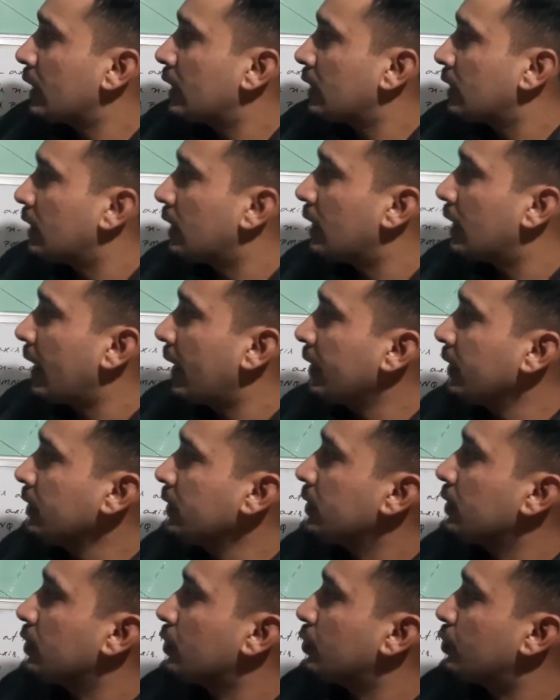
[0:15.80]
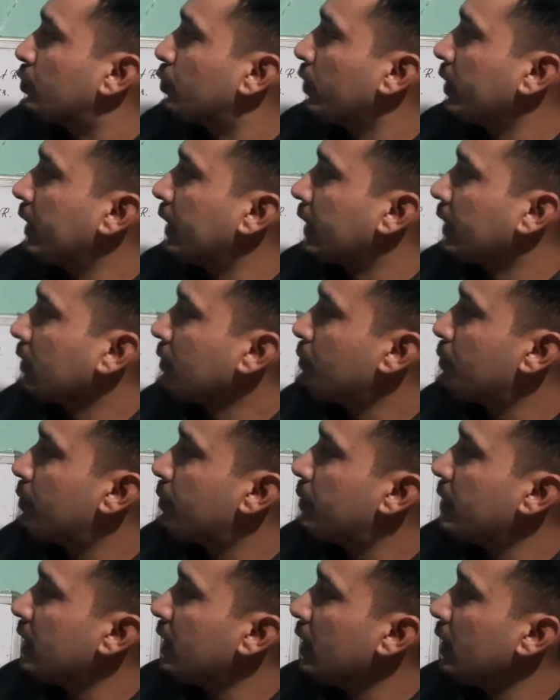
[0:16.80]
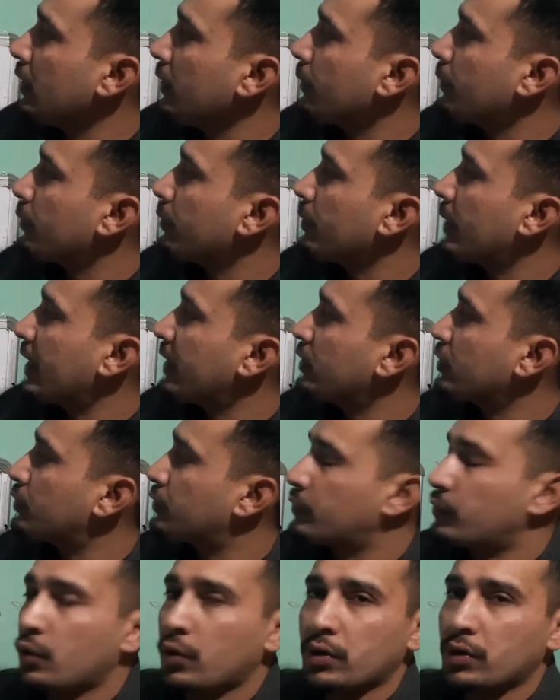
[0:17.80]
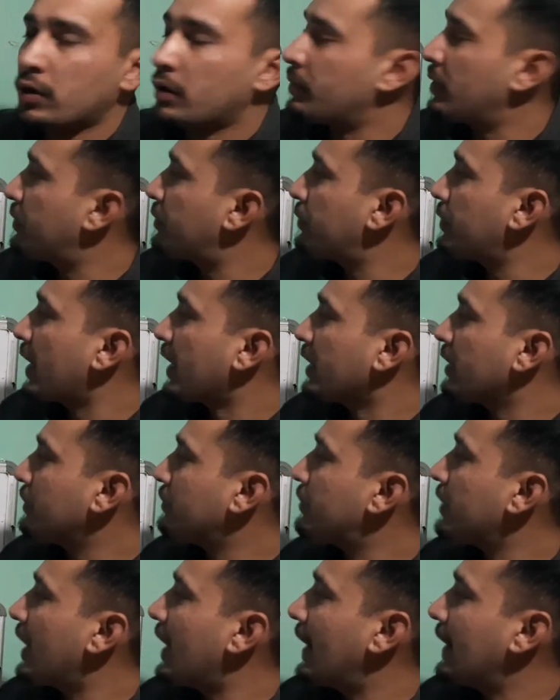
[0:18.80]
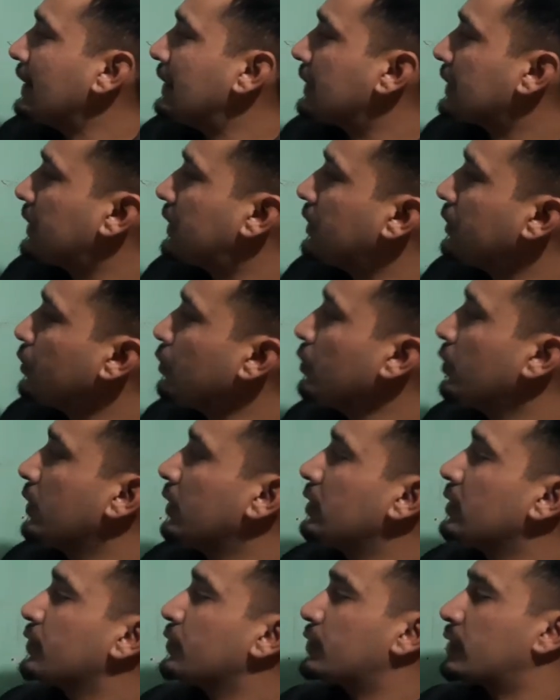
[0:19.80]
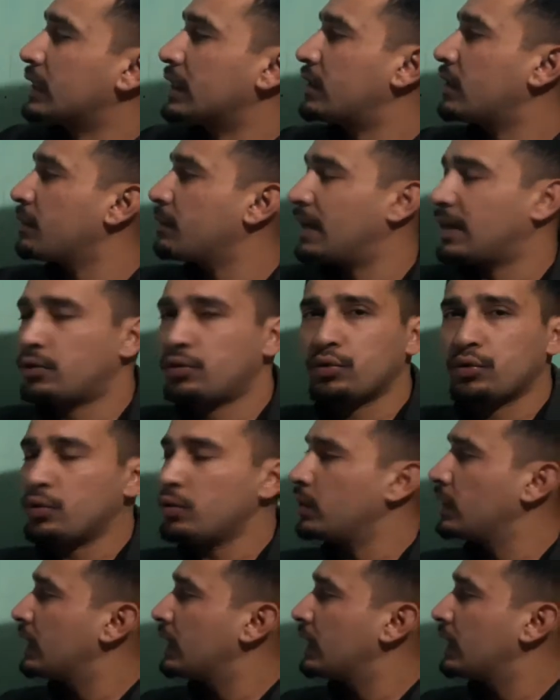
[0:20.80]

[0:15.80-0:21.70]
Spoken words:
the line joining P minus 4 comma 5 and Q 3 comma 2